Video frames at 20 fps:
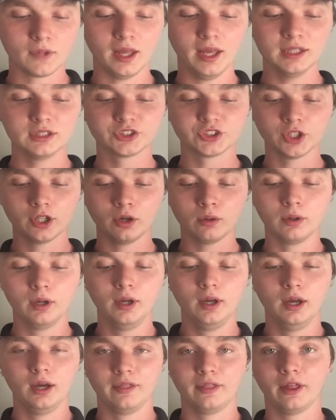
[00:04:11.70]
And so
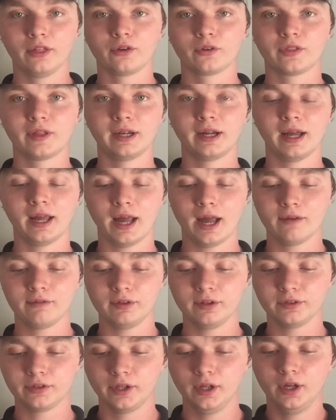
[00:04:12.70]
the other thing I have
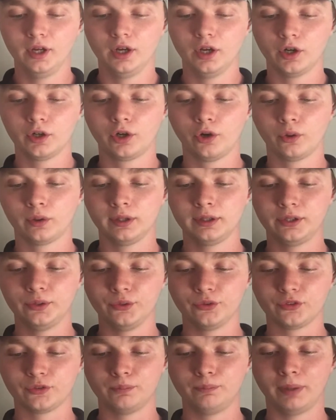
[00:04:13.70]
is, according to
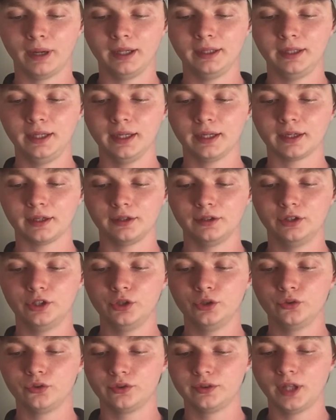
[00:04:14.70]

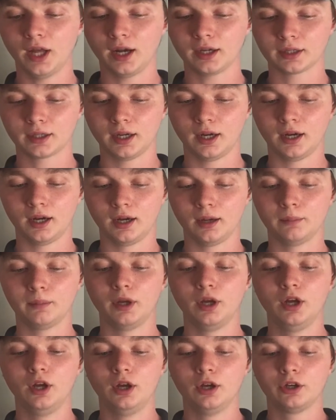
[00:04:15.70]
SputnikNews.com,
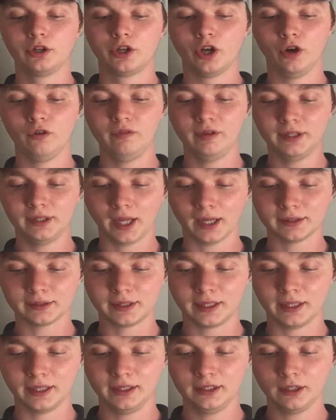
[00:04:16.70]

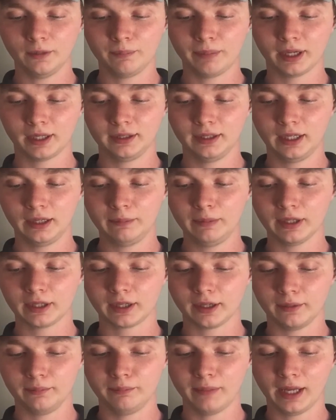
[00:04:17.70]
COVID-19
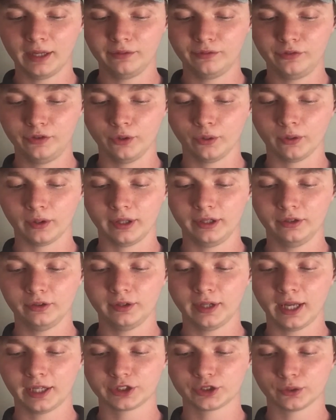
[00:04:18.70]
pandemic may fuel
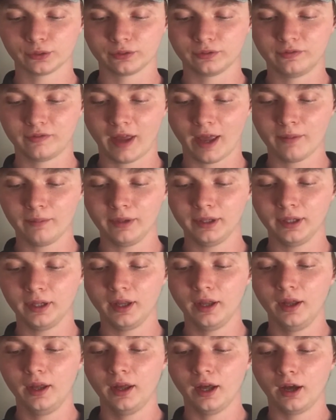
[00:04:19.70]
international
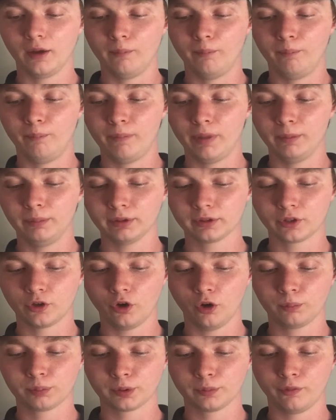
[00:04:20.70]
famine of
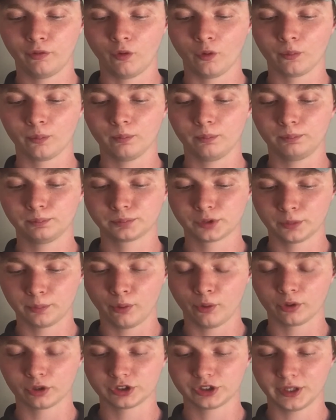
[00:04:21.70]
biblical
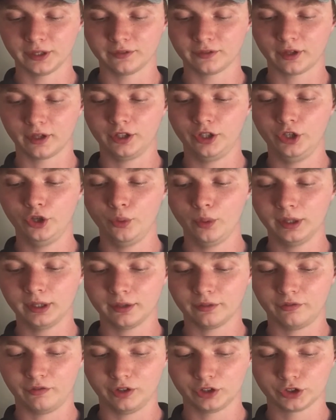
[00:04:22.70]
proportions, UN
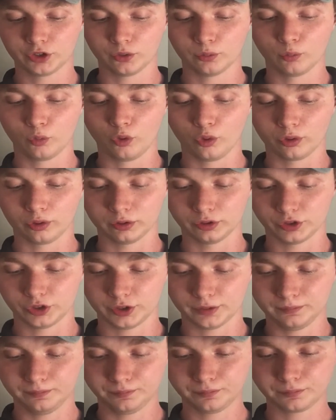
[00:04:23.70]
official warns.